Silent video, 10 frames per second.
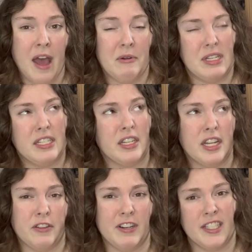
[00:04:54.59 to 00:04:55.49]
which is
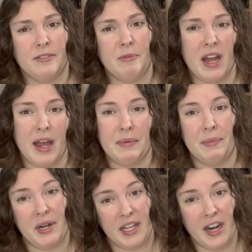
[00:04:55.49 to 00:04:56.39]
another reason why I've been
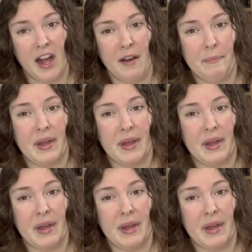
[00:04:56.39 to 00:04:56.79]
putting it off,